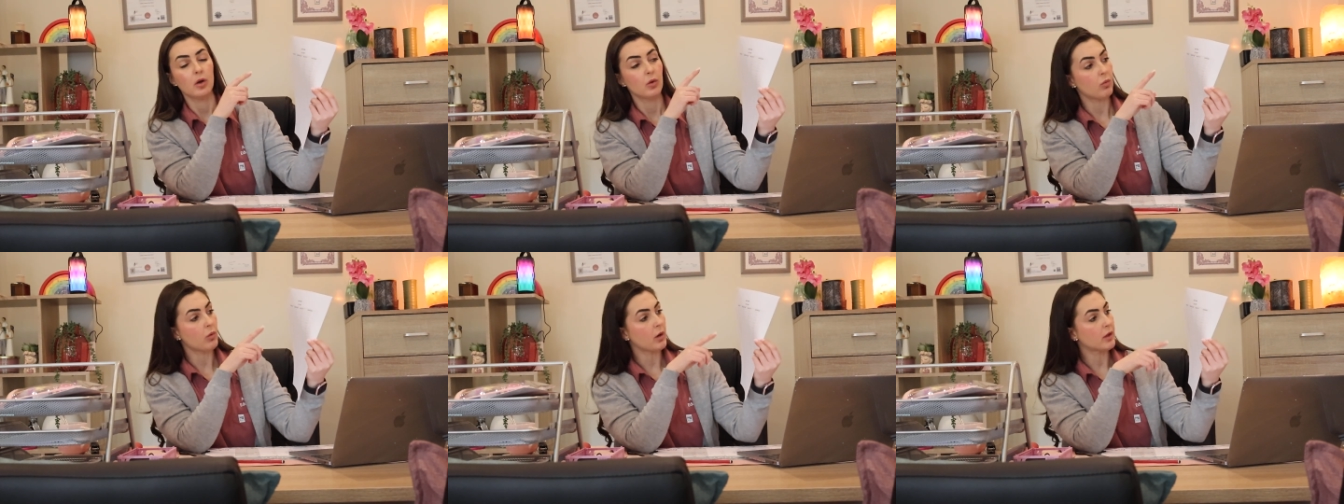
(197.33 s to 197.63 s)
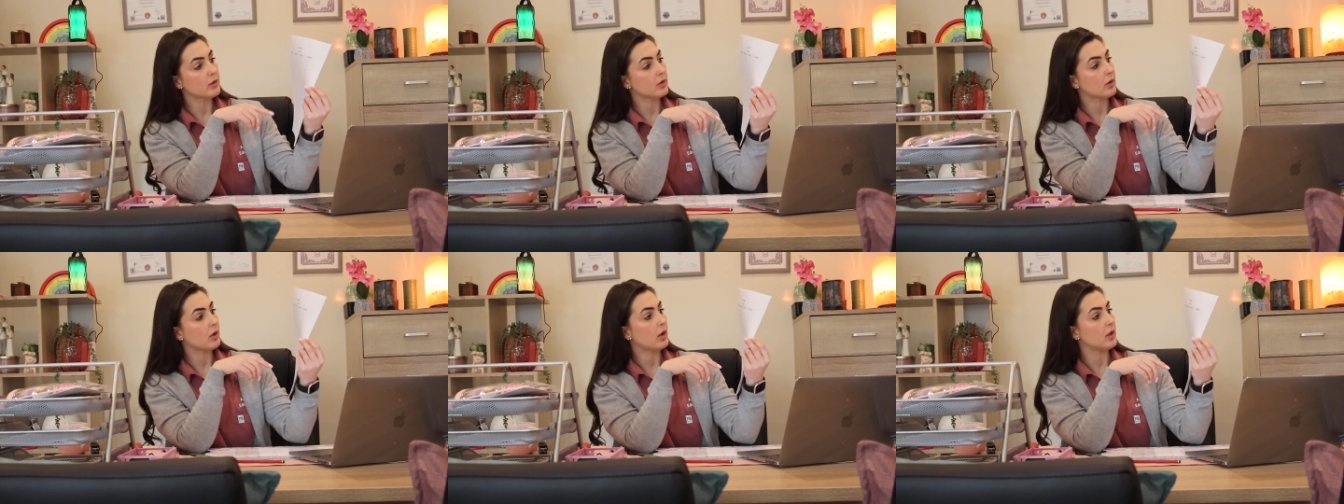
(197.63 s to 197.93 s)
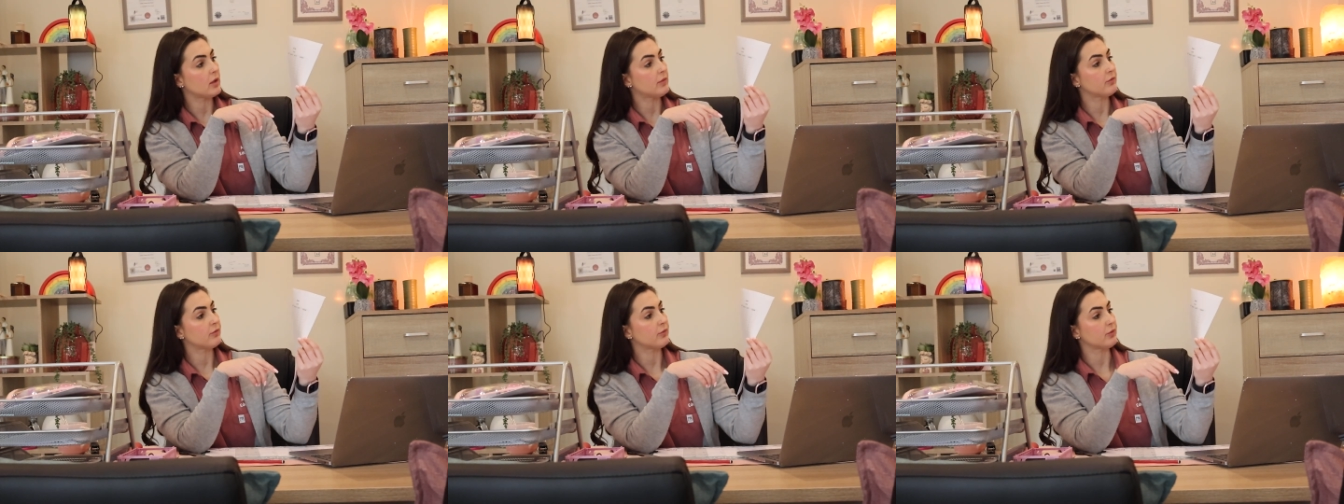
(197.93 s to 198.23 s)
1
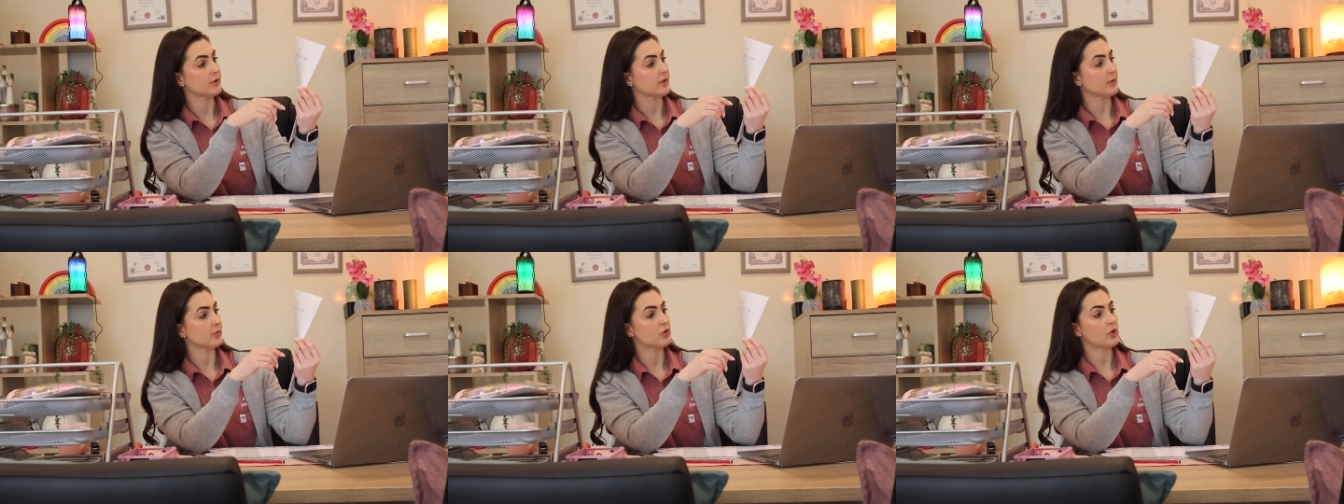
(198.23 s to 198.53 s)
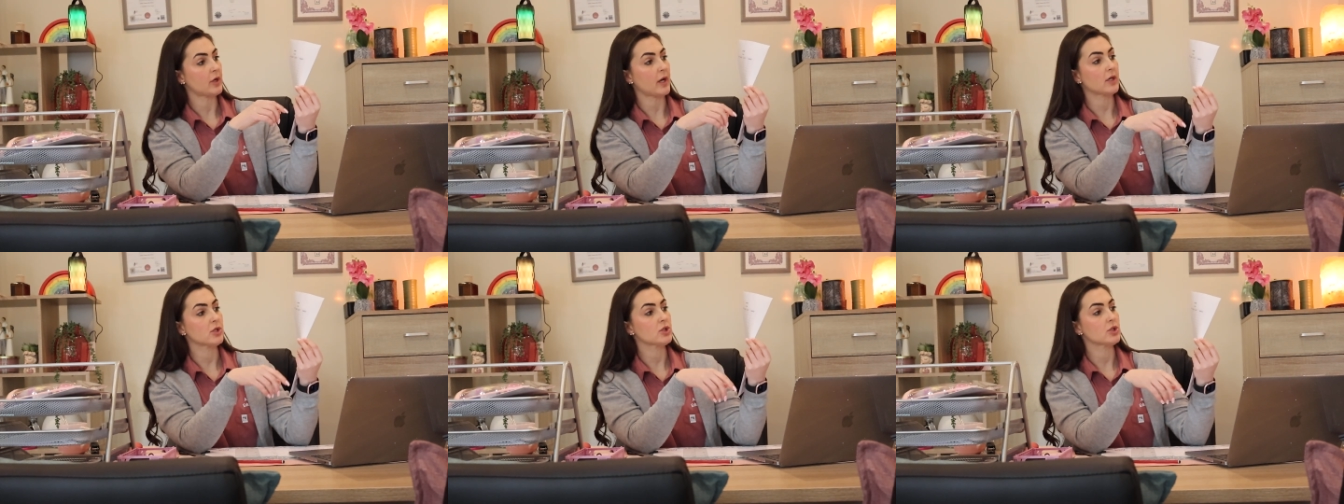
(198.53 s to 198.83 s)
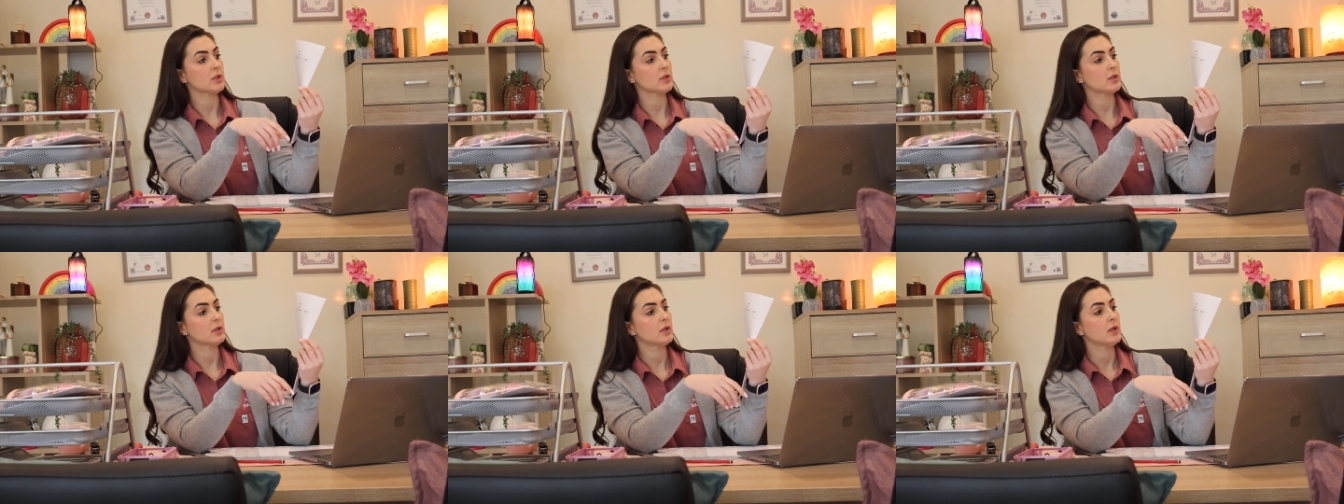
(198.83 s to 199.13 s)
column for
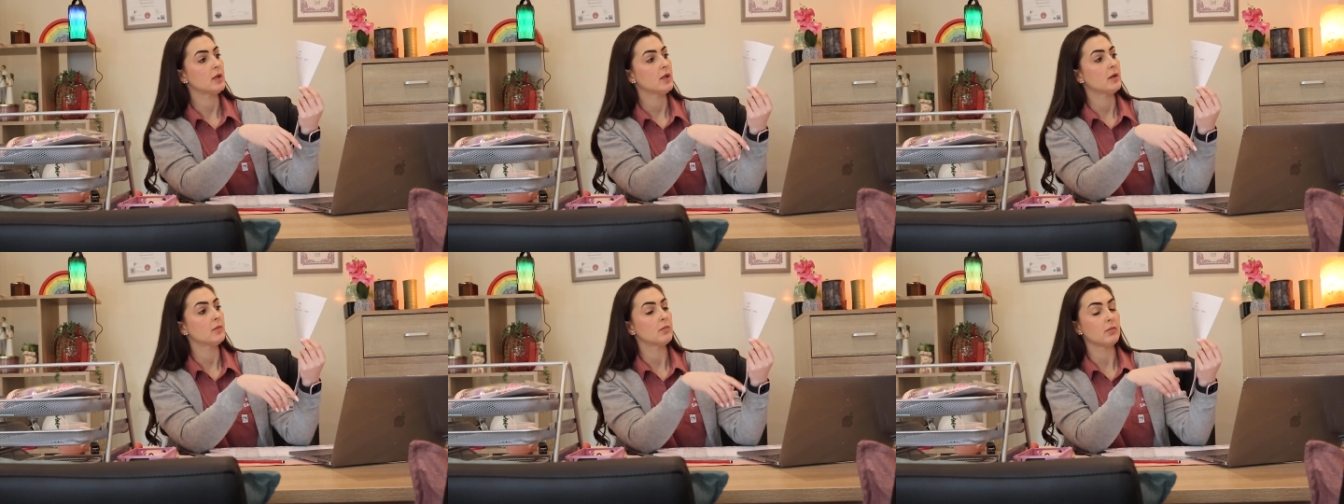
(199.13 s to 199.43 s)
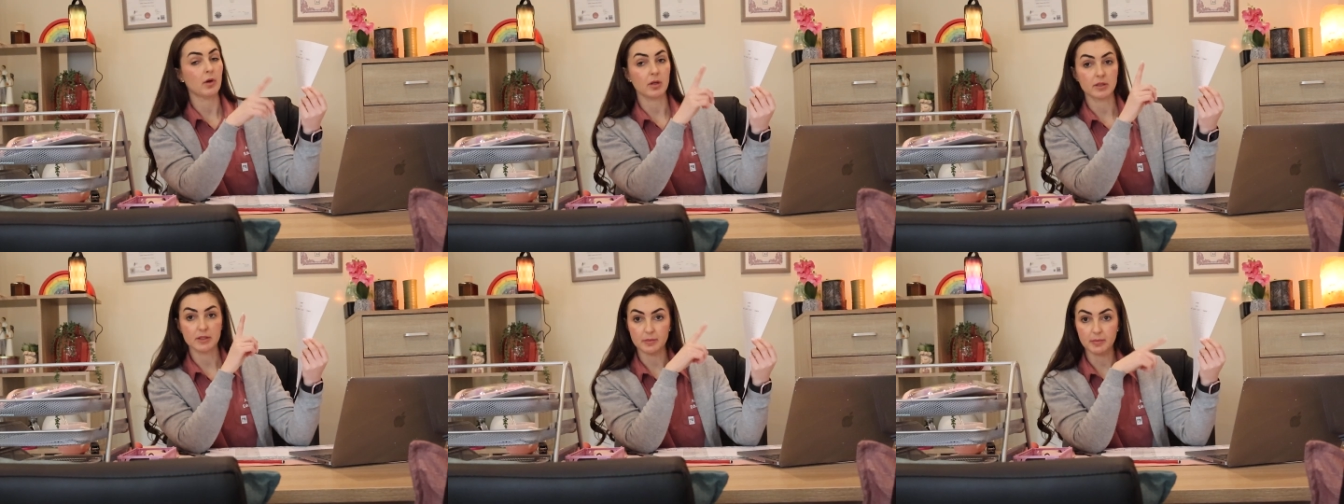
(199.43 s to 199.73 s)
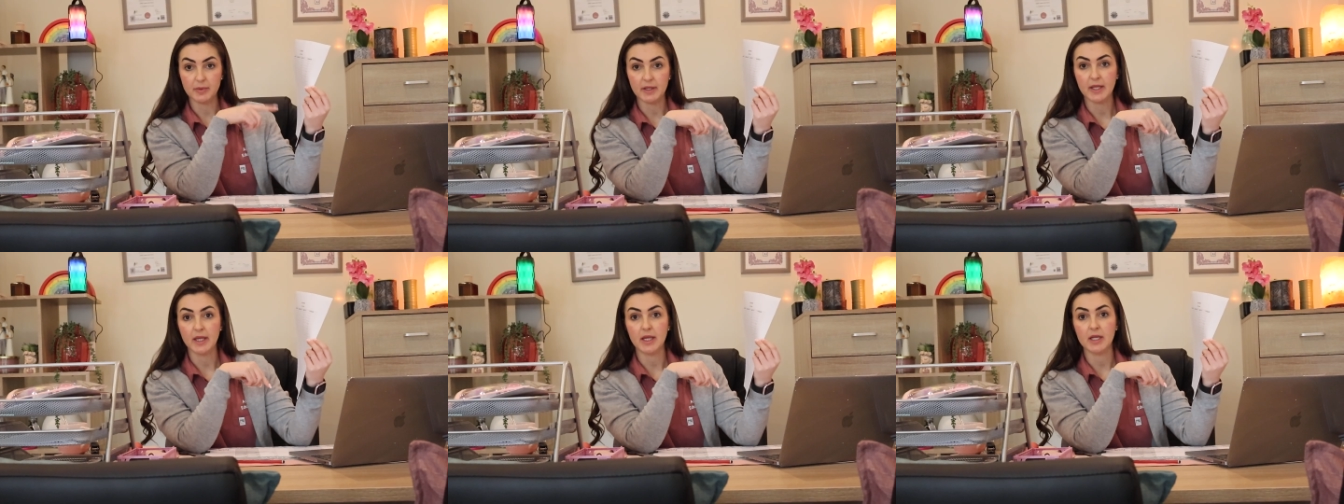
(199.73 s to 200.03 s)
subtraction,
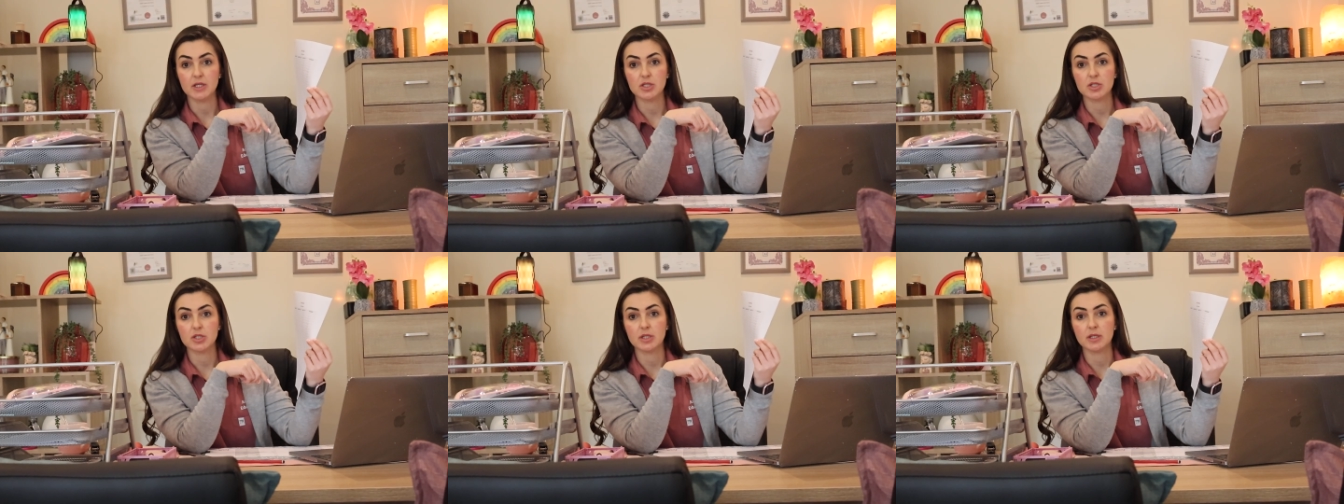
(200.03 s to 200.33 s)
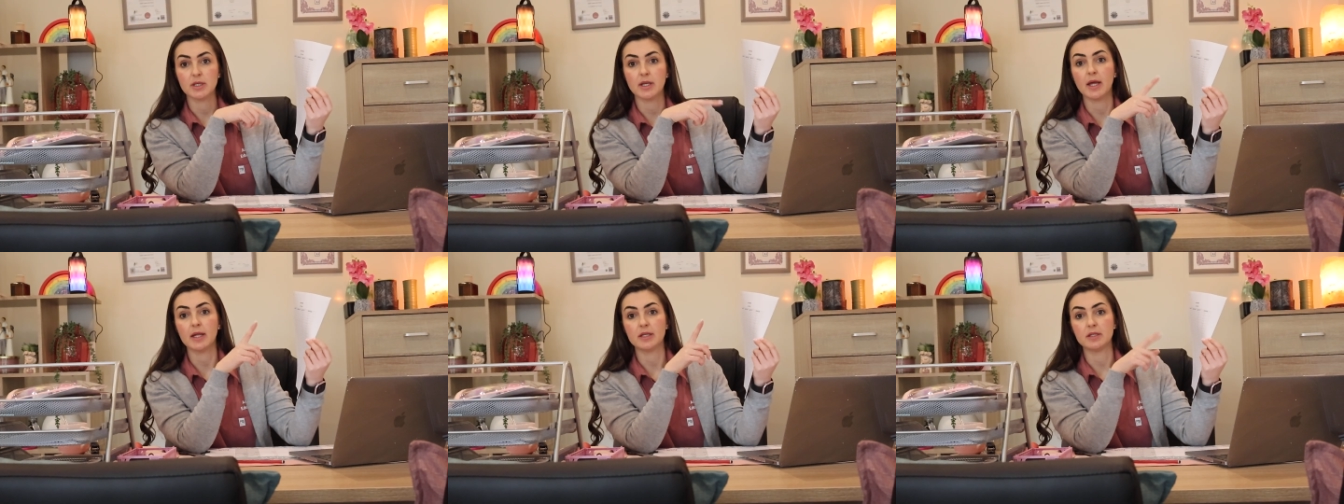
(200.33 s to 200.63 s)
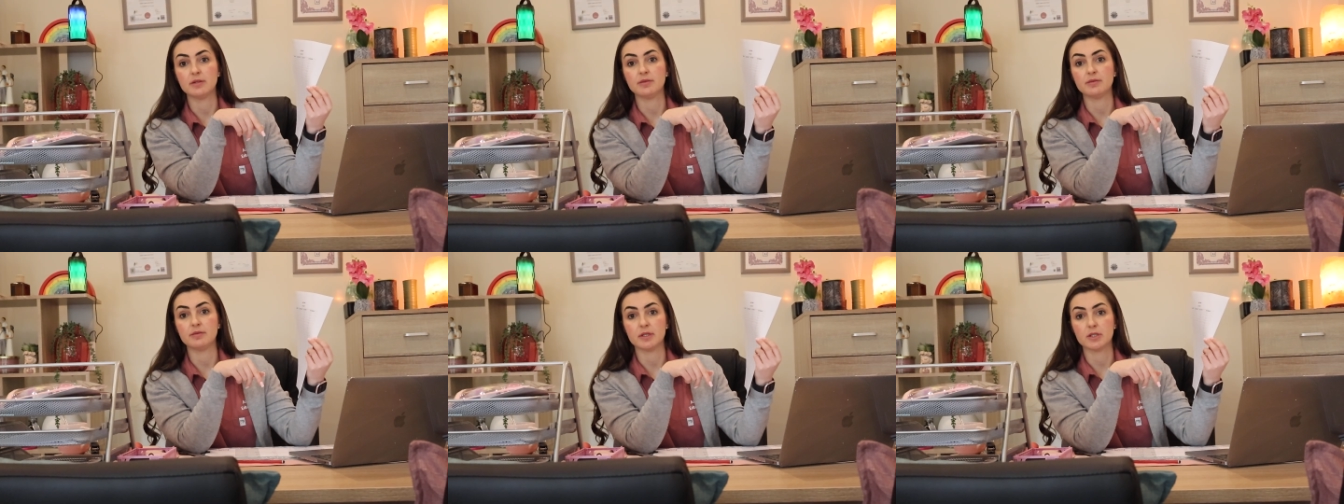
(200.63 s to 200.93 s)
multiplication and
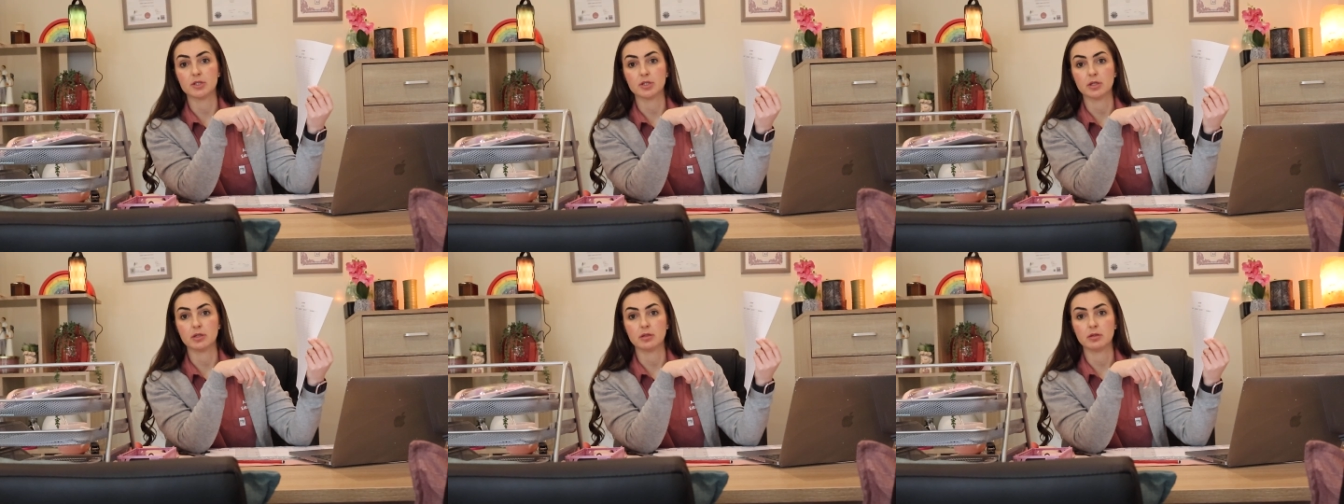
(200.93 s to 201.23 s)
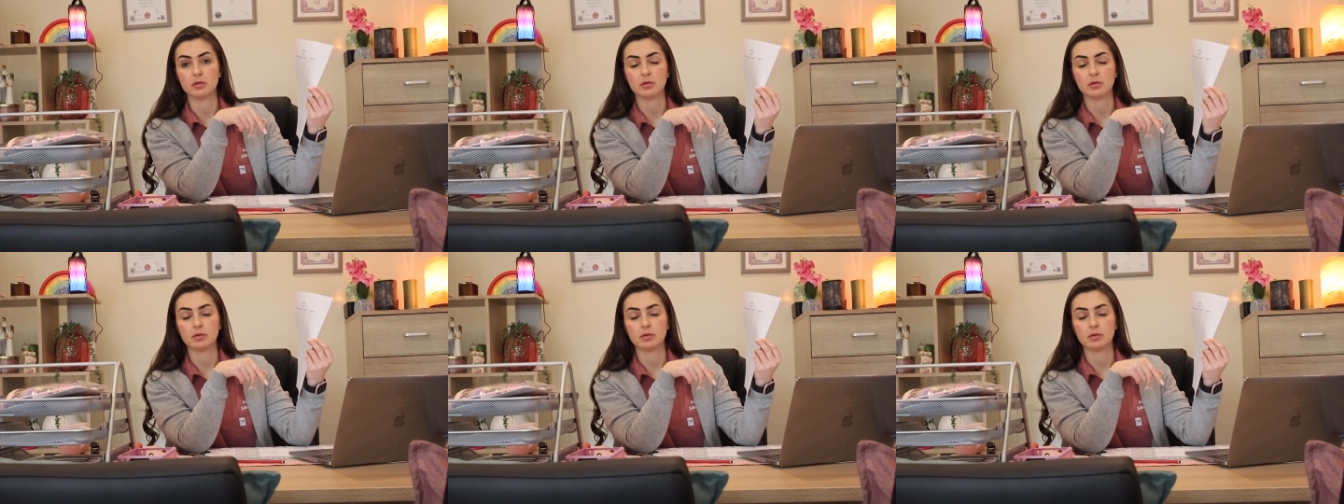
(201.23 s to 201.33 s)
division.